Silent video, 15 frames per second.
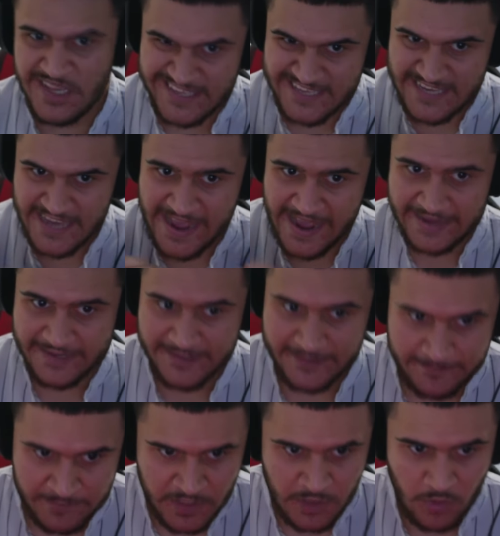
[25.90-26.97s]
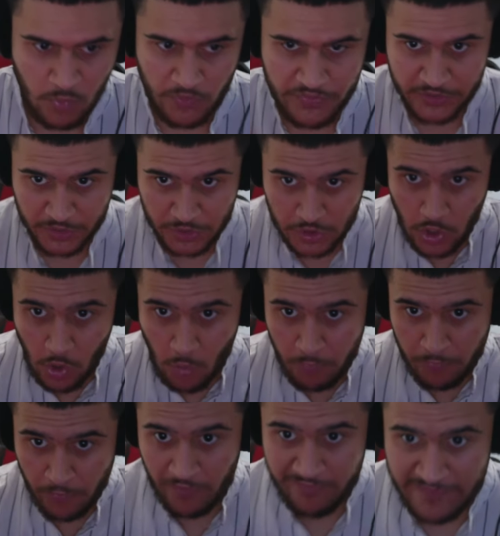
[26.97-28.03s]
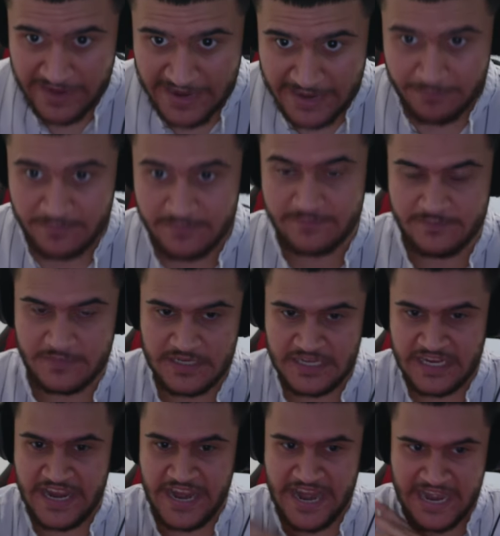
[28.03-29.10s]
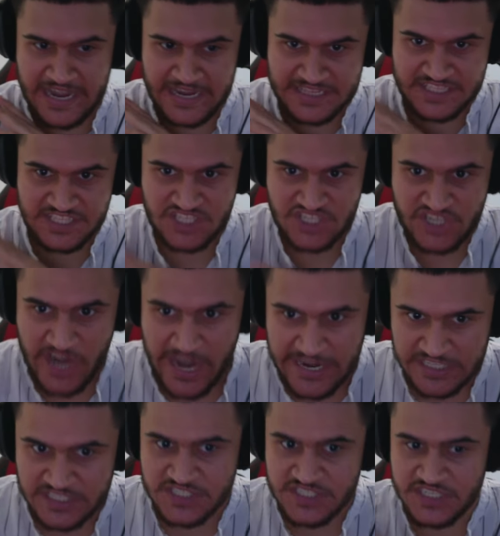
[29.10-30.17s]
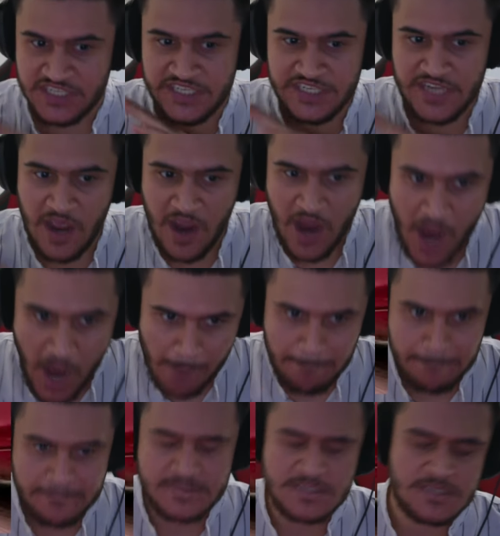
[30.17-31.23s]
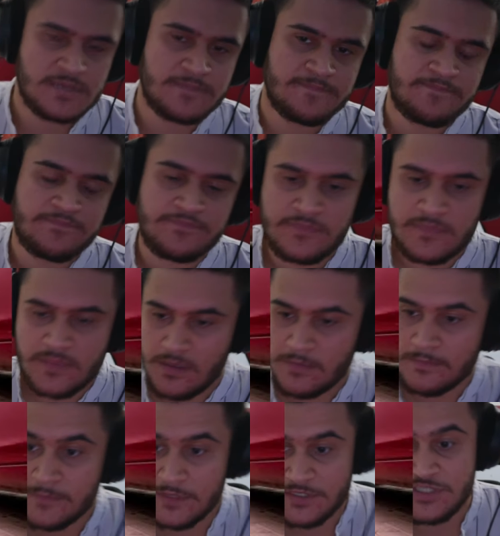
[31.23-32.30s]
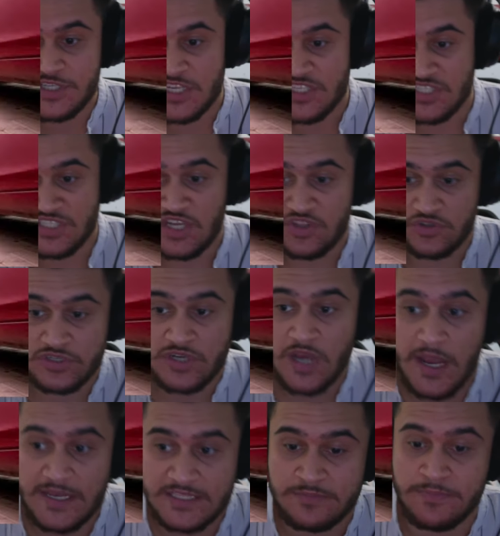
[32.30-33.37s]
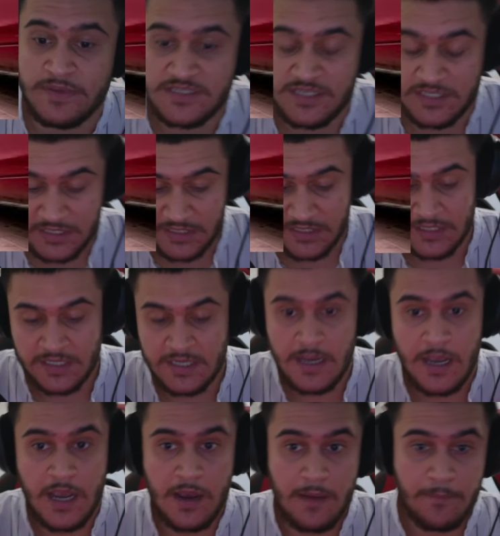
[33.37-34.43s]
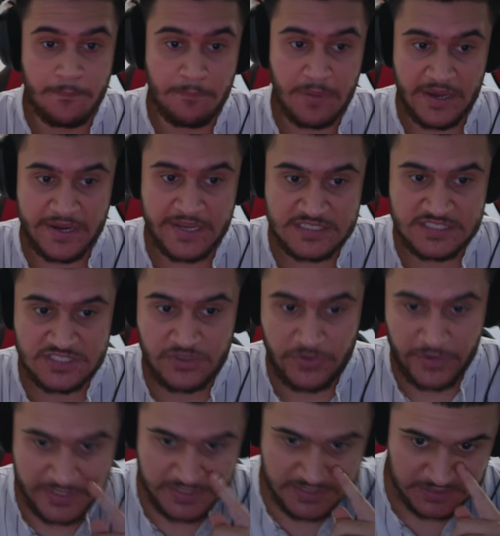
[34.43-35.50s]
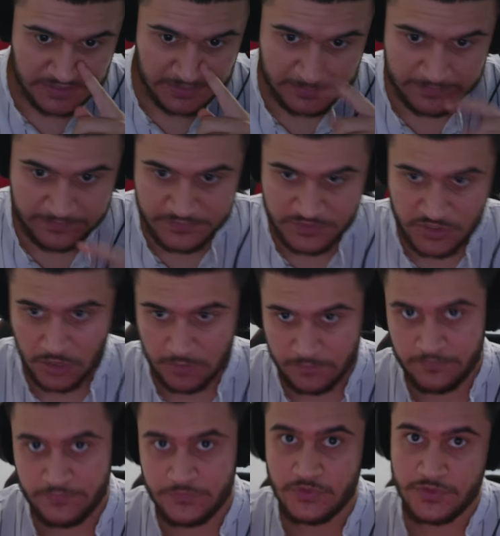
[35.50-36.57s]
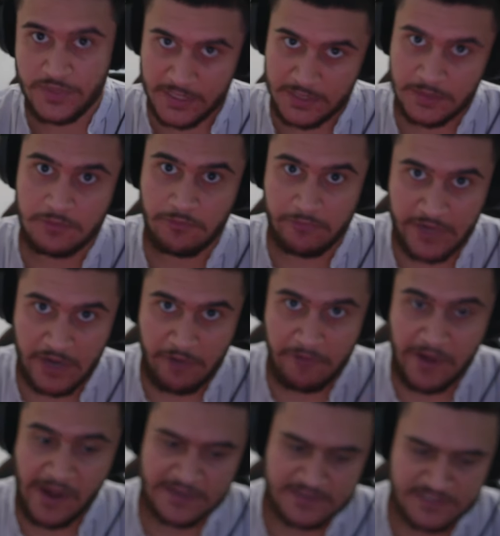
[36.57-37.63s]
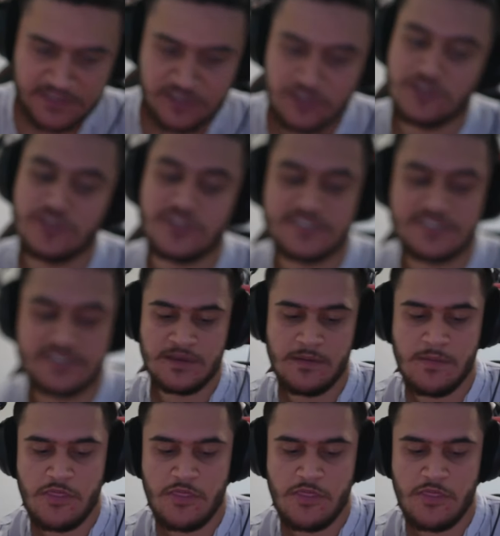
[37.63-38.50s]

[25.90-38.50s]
cat with a GoPro fam and it's chasing ops. It's chasing other cats basically. But it's crazy. So today we are reacting to this